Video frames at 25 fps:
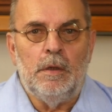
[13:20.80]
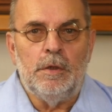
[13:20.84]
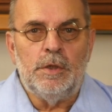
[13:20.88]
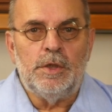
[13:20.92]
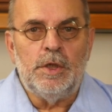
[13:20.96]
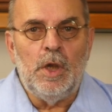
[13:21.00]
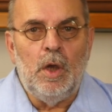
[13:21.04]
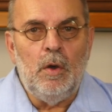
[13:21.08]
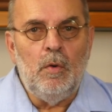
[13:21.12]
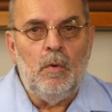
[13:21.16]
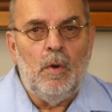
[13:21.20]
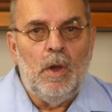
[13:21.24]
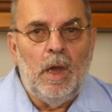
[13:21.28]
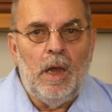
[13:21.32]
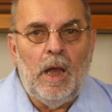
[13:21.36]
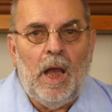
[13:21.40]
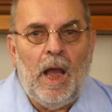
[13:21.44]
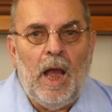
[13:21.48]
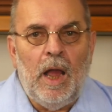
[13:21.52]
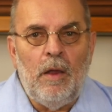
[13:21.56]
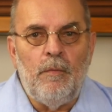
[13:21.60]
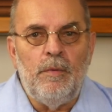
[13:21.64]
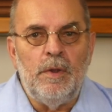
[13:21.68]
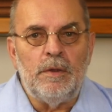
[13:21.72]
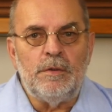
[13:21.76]
So
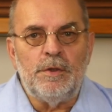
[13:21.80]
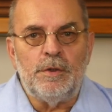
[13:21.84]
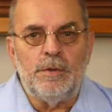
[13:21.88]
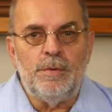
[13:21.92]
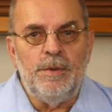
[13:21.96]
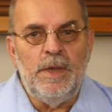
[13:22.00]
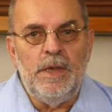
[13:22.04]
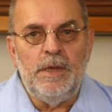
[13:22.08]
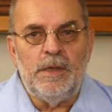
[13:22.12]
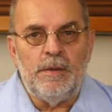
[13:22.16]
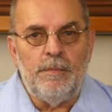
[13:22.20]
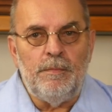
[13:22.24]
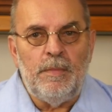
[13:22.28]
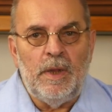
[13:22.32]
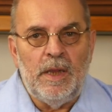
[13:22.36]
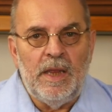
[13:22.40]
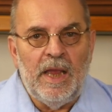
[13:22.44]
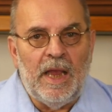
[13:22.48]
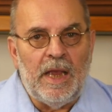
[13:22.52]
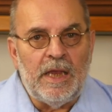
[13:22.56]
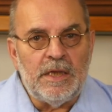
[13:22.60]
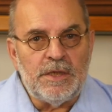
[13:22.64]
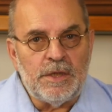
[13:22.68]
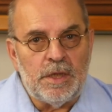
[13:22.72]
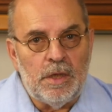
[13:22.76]
I will treat them
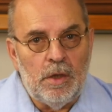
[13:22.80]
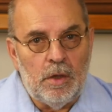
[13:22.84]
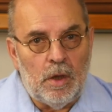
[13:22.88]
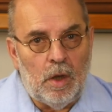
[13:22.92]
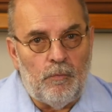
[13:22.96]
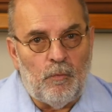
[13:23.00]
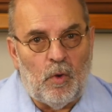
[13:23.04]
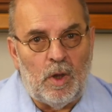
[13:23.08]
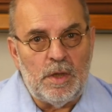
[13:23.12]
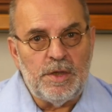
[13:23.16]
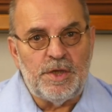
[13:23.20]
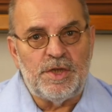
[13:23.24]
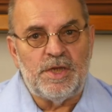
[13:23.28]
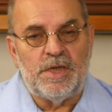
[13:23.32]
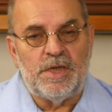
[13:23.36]
as one